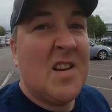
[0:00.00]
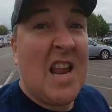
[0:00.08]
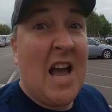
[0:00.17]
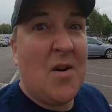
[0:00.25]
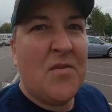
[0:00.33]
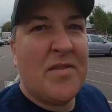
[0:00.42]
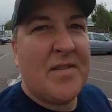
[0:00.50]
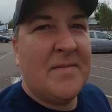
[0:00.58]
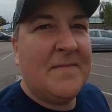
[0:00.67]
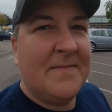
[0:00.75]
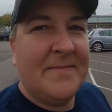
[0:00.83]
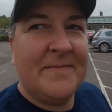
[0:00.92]
Louth.
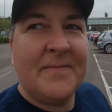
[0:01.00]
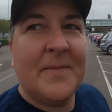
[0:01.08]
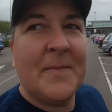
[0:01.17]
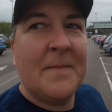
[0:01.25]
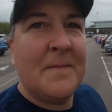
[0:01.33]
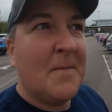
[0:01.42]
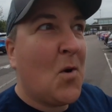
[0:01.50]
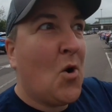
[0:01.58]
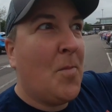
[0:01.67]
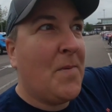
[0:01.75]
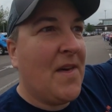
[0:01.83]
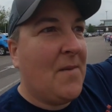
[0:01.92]

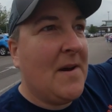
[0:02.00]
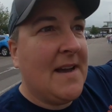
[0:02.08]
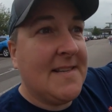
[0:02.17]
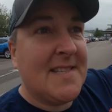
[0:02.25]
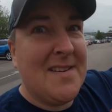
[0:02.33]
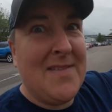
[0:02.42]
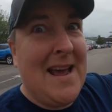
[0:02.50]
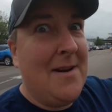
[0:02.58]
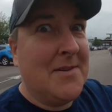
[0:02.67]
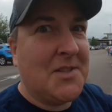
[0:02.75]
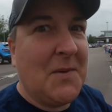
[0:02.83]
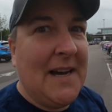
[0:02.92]
Up that way, seven
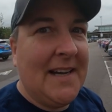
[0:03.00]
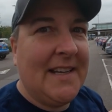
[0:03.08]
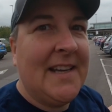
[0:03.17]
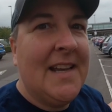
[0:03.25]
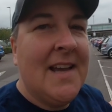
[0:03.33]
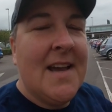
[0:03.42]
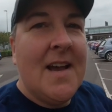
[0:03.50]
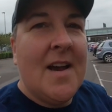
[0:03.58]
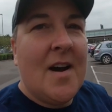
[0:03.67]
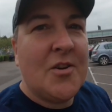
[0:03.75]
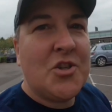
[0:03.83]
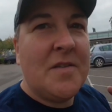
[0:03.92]
hours away.
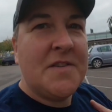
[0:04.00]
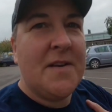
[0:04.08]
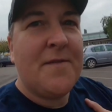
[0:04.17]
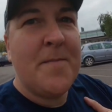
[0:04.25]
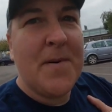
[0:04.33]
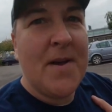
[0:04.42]
I drove down from